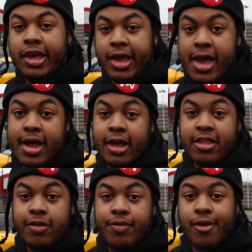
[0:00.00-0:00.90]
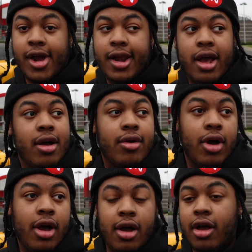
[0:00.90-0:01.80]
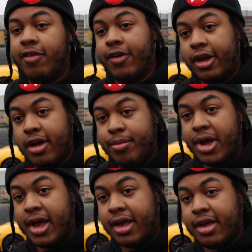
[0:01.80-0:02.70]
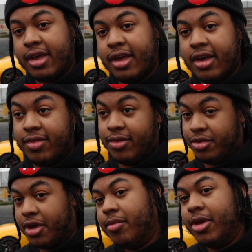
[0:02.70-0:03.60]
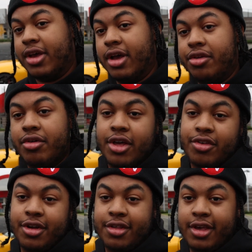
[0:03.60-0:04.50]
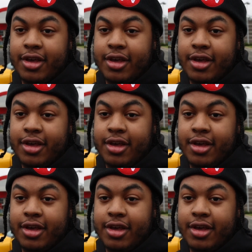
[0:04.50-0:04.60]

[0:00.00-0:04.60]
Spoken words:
Yeah, that's it for right now. If I come back, there's gonna be a cut. You guys are gonna see